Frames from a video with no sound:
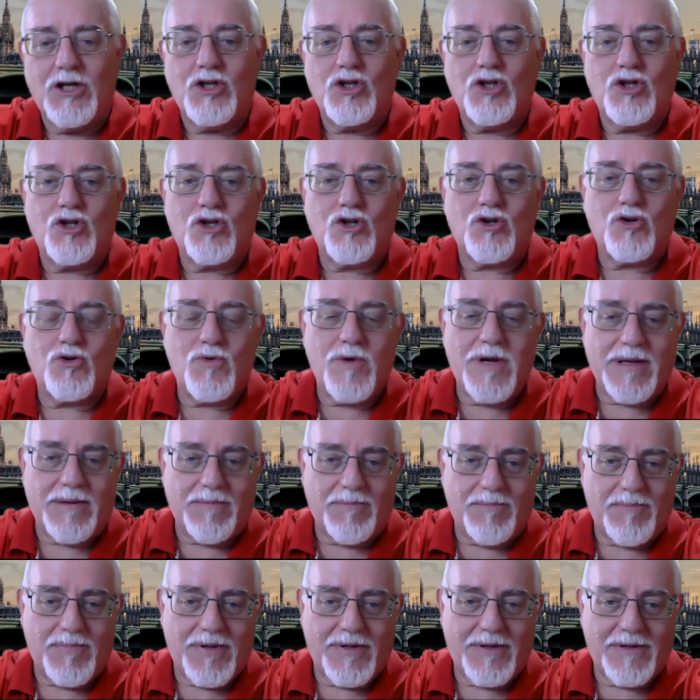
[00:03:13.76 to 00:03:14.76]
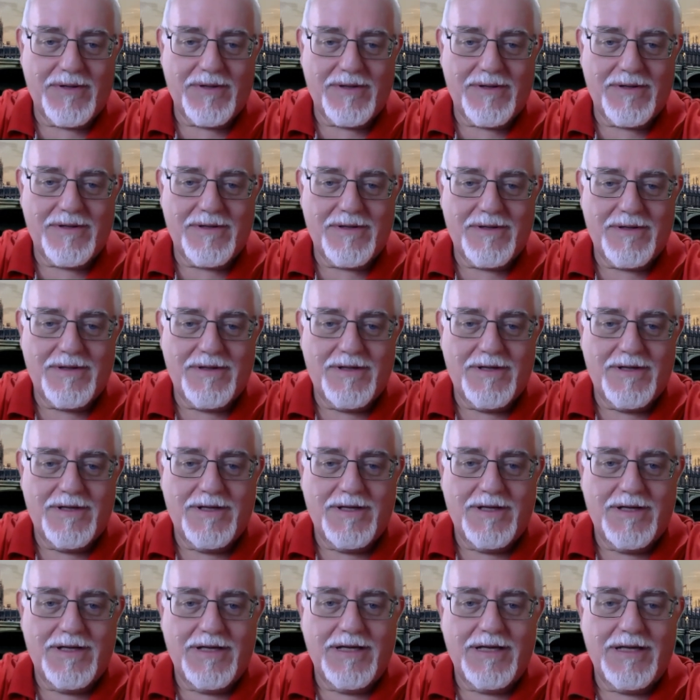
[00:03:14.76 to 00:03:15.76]
Trip
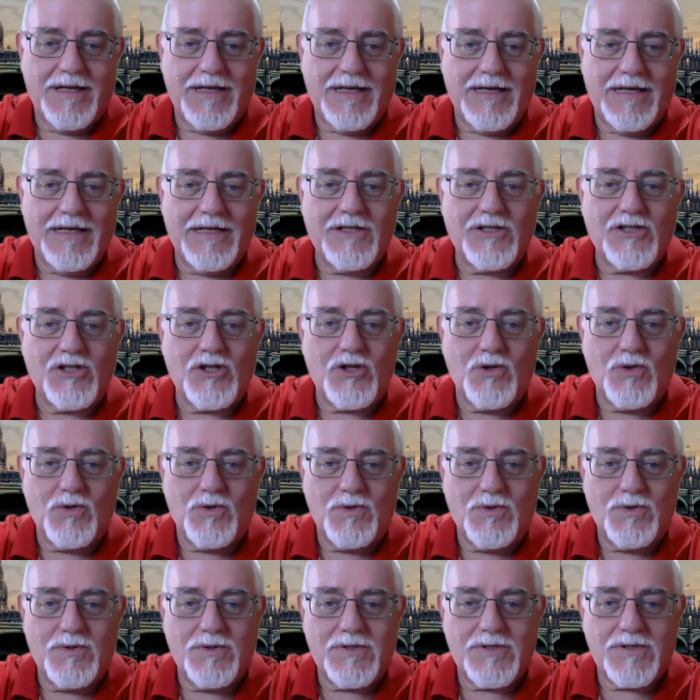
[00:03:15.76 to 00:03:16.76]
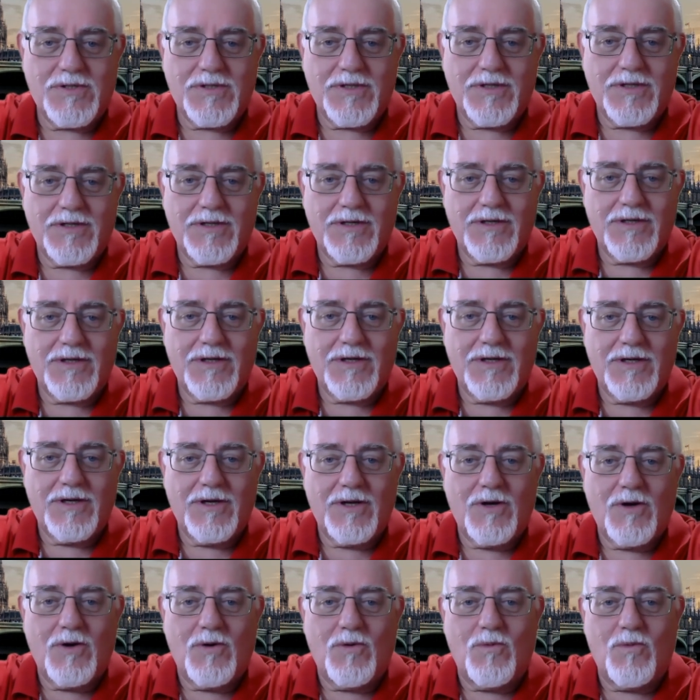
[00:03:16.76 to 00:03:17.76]
is used
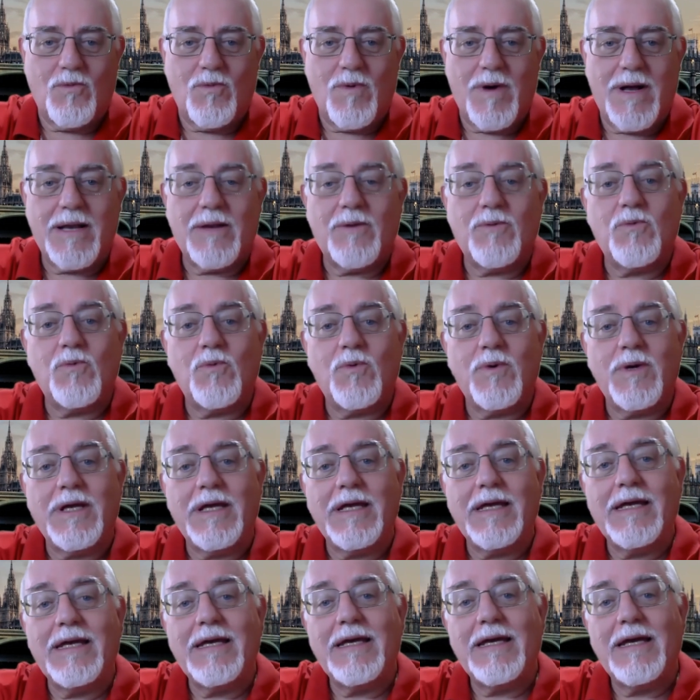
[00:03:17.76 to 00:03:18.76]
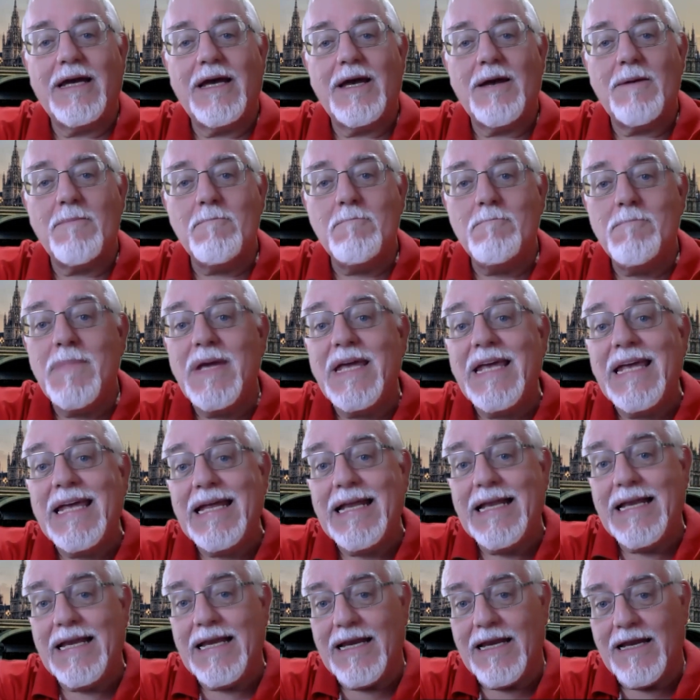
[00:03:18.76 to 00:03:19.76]
when we
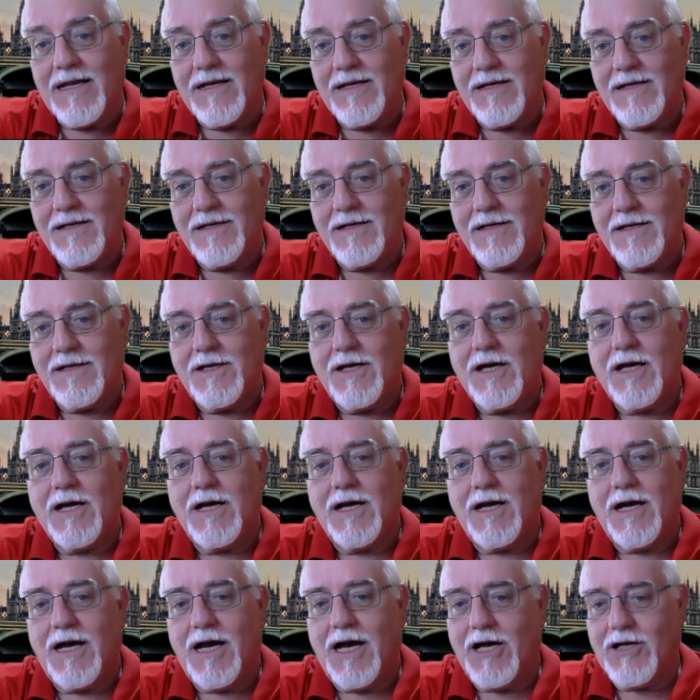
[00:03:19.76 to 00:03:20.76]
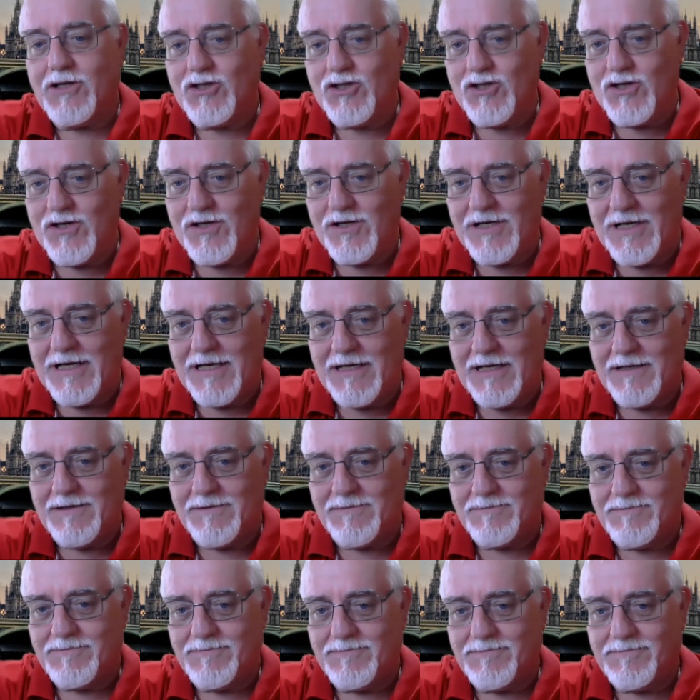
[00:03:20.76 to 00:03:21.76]
mean a journey.
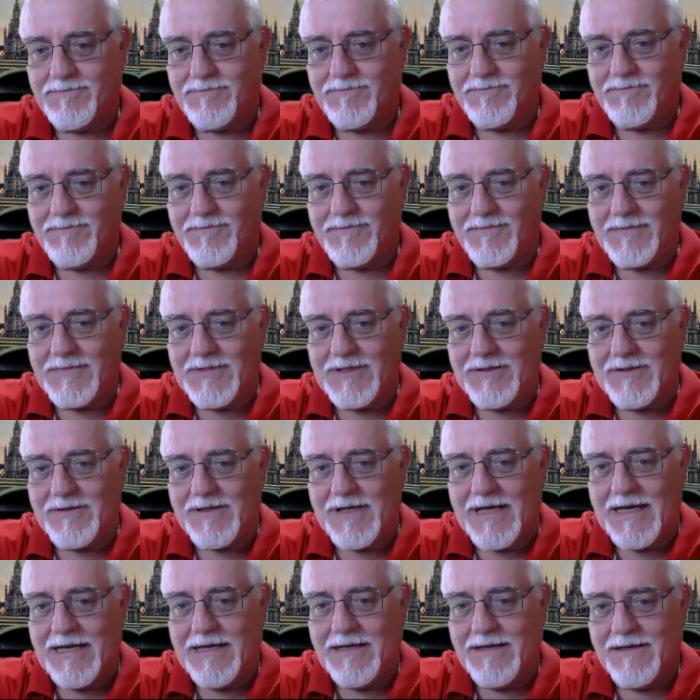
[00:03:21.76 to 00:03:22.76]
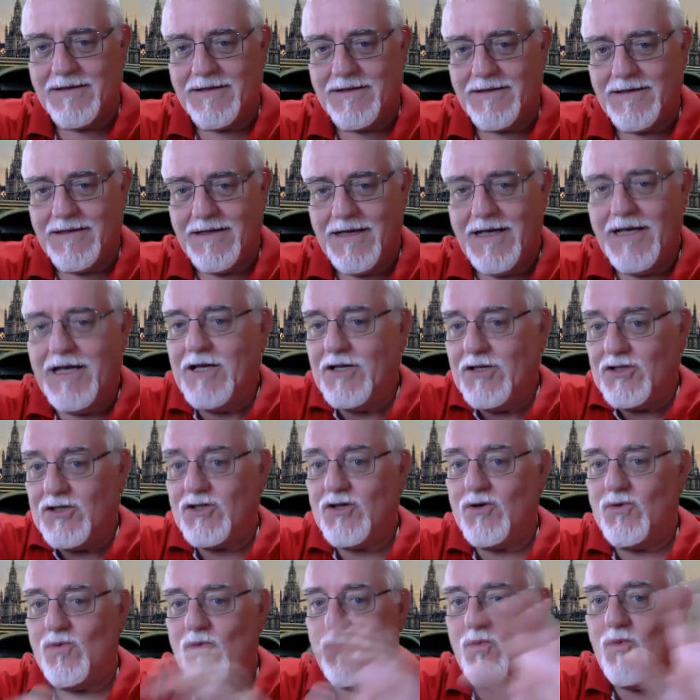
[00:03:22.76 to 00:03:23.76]
Okay?
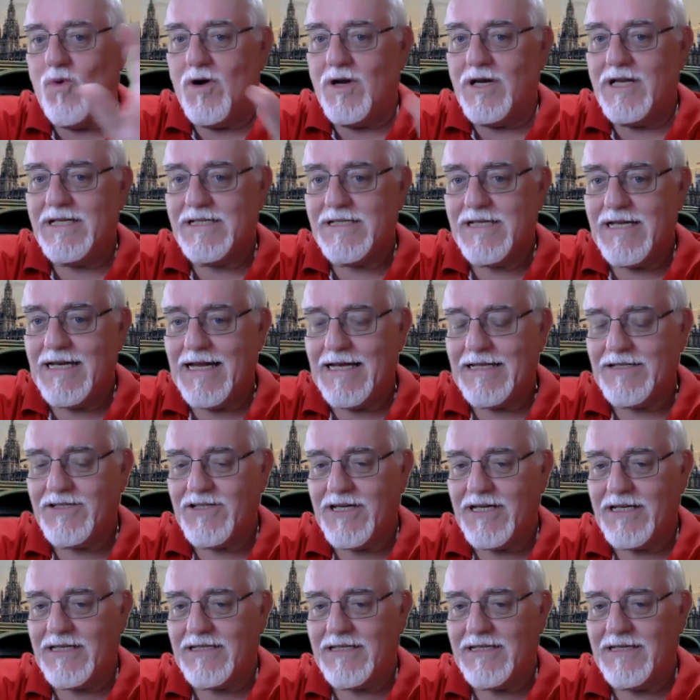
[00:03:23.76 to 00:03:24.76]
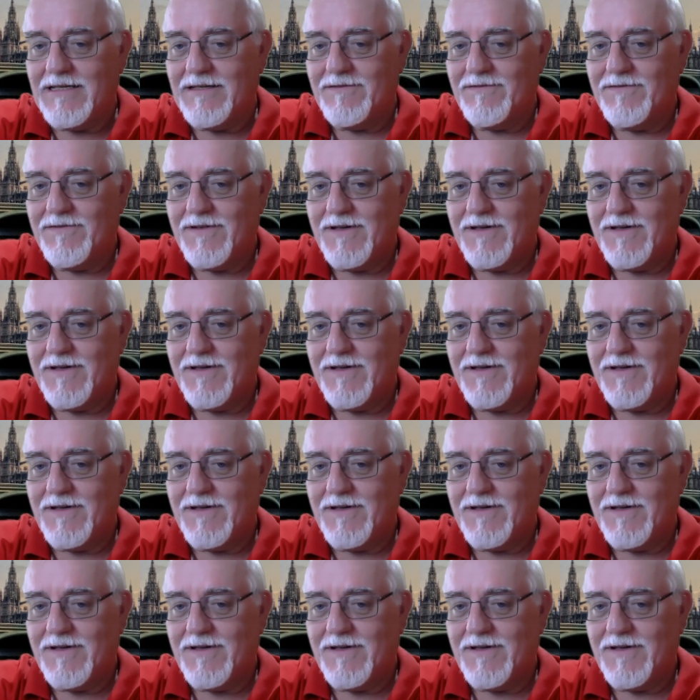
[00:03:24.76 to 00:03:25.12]
So one is an adjective